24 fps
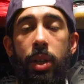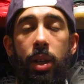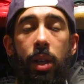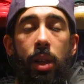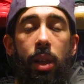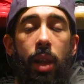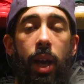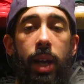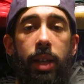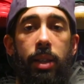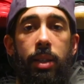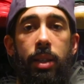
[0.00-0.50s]
you
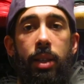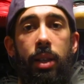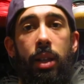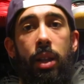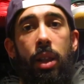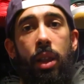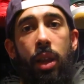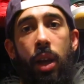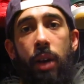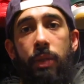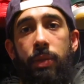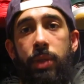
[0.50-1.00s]
liked it,
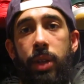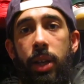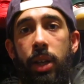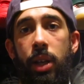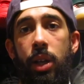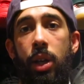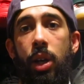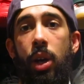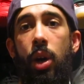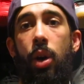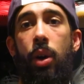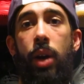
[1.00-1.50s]
loved it,
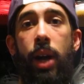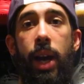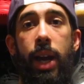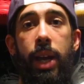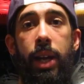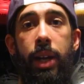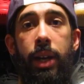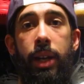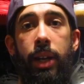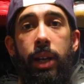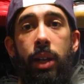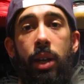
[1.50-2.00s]
or
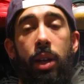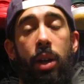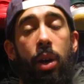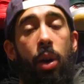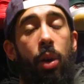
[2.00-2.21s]
hated it.